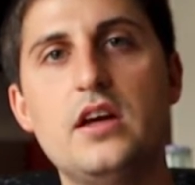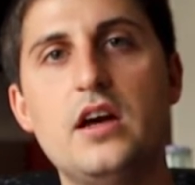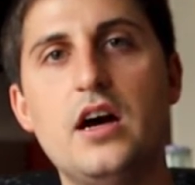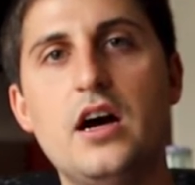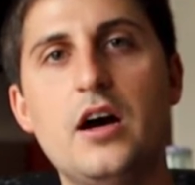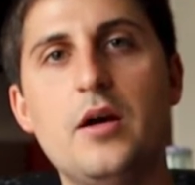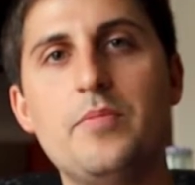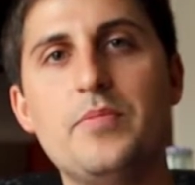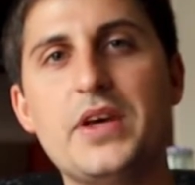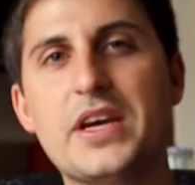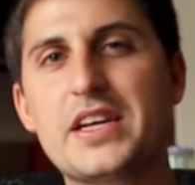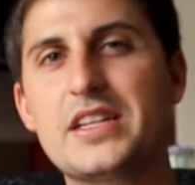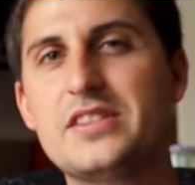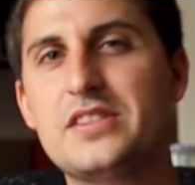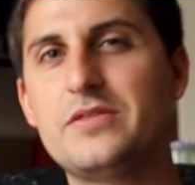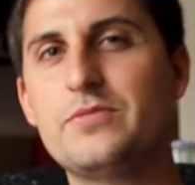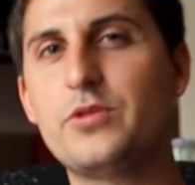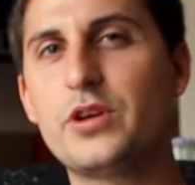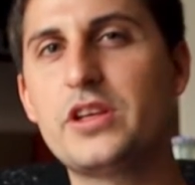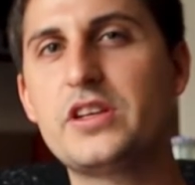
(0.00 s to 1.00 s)
um, it can
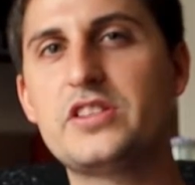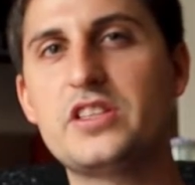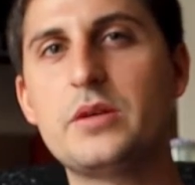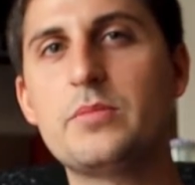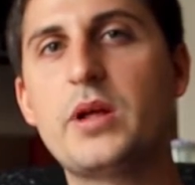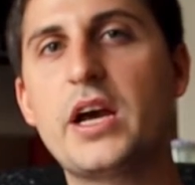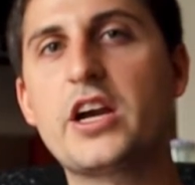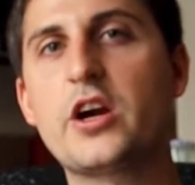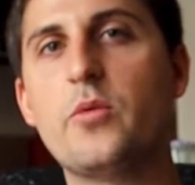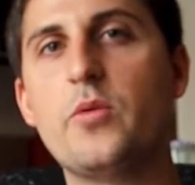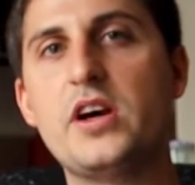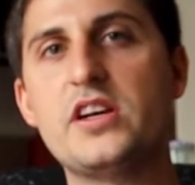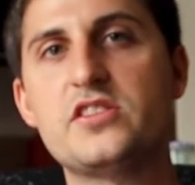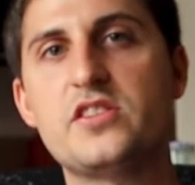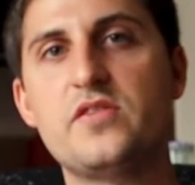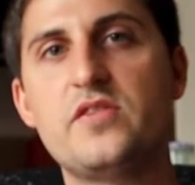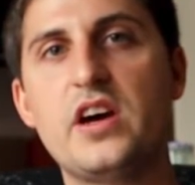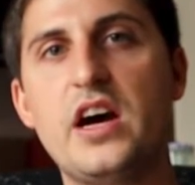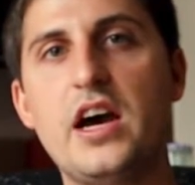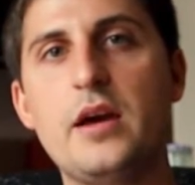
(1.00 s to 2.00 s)
really seem like a
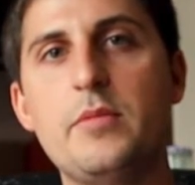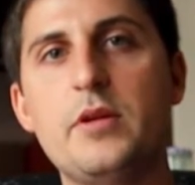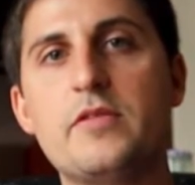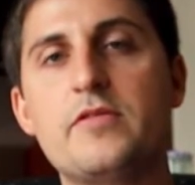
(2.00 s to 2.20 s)
waste of time.